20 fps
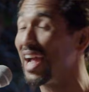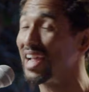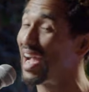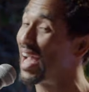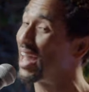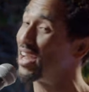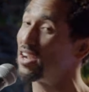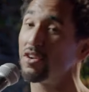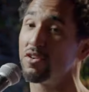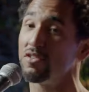I
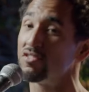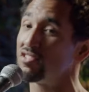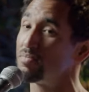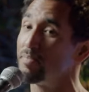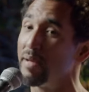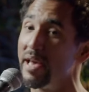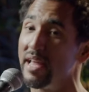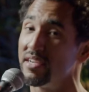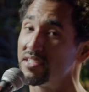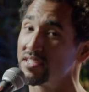gotta learn
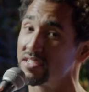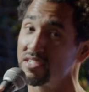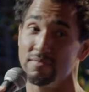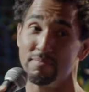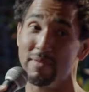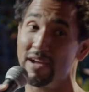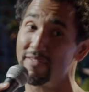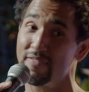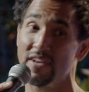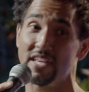Spanish because
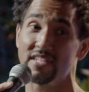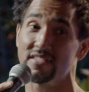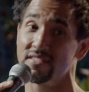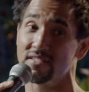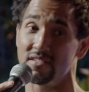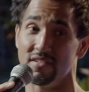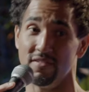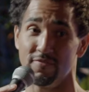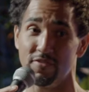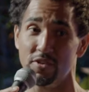my face
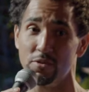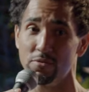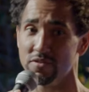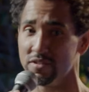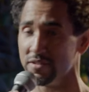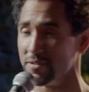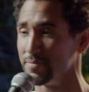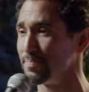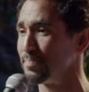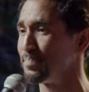is
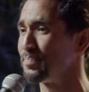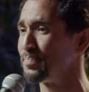confusing.